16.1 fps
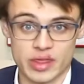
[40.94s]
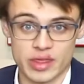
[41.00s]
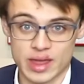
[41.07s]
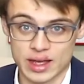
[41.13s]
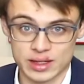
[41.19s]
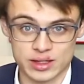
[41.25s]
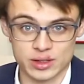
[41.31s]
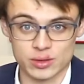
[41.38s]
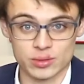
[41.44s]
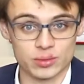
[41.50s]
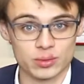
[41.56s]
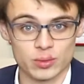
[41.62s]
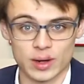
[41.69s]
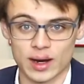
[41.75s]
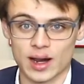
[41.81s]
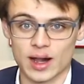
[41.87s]
thank you
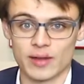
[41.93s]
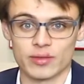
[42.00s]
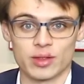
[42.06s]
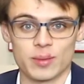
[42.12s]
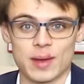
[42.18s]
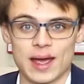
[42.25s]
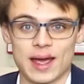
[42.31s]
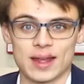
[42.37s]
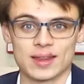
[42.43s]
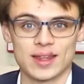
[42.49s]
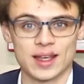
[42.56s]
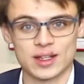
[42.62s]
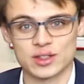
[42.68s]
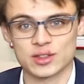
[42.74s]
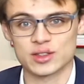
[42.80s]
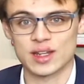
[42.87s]
right off the bat.
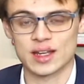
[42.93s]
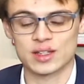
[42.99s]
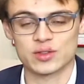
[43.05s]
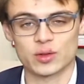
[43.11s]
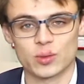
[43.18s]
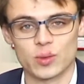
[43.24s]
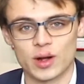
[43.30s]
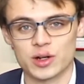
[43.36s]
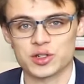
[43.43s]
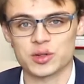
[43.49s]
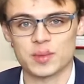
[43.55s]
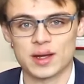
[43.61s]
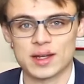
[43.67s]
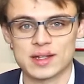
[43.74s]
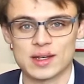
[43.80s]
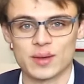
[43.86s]
Thanks for watching
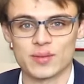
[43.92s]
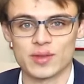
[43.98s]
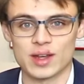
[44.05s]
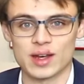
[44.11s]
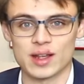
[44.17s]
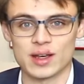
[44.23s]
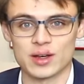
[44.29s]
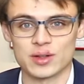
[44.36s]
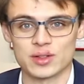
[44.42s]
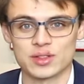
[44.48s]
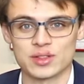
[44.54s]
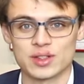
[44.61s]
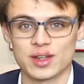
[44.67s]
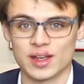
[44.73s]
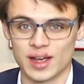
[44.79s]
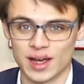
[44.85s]
my dumb
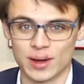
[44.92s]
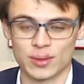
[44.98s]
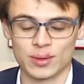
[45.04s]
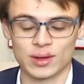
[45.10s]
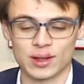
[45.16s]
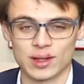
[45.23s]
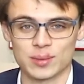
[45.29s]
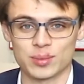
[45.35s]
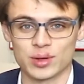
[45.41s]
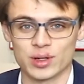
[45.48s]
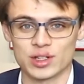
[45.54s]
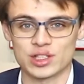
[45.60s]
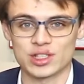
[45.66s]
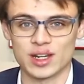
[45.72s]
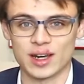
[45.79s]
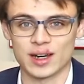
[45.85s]
videos. I really
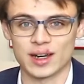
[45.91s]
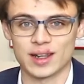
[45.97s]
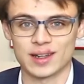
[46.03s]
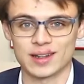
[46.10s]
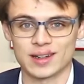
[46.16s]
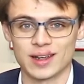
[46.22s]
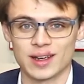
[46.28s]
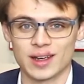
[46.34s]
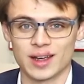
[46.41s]
appreciate it.